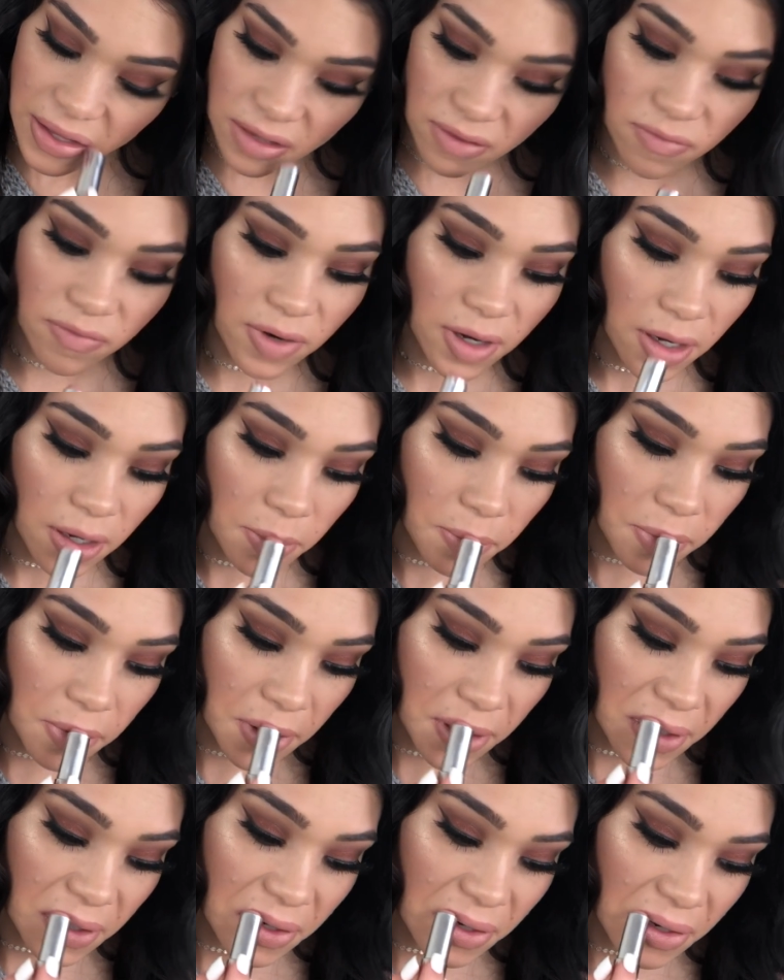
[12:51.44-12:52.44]
It's a very
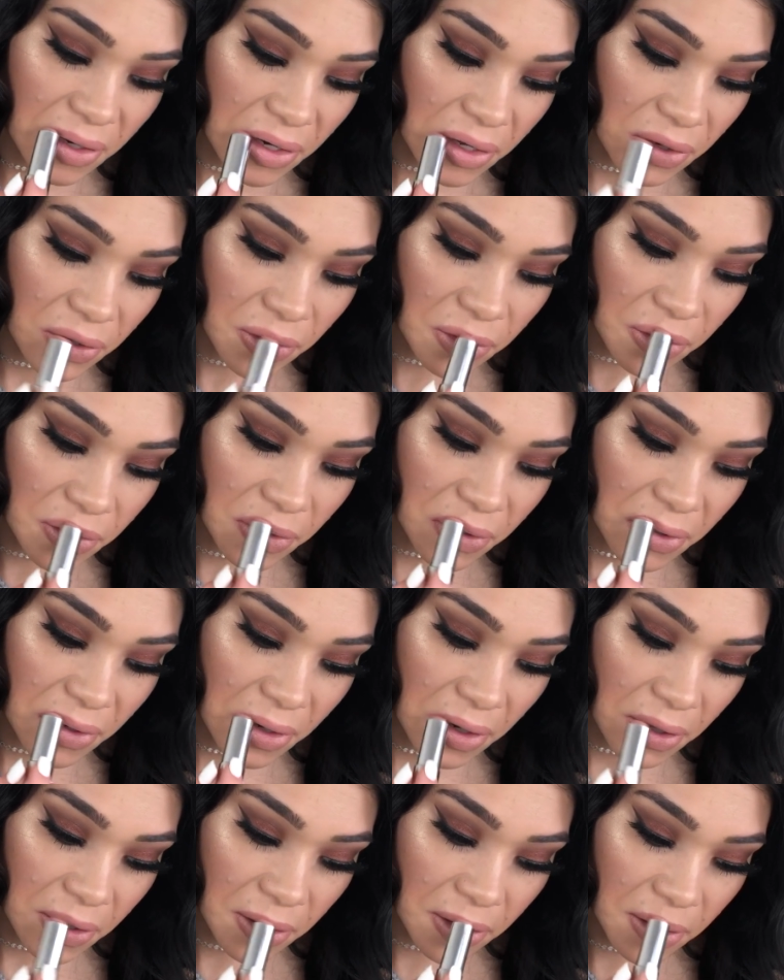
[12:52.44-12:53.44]
pretty nude
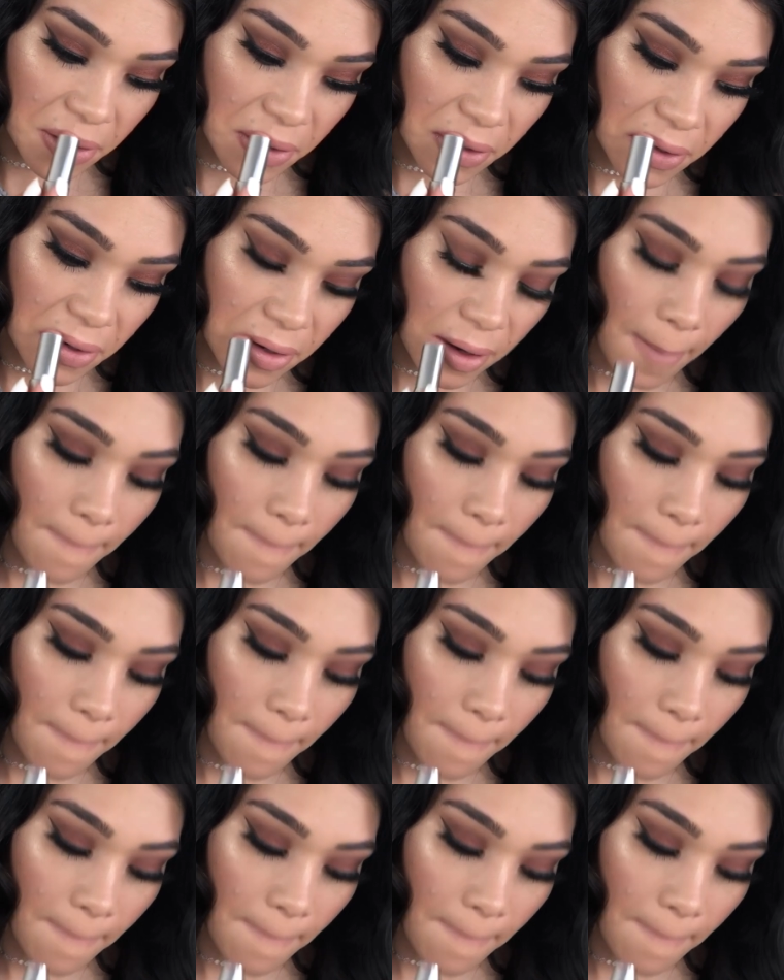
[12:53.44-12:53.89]
color.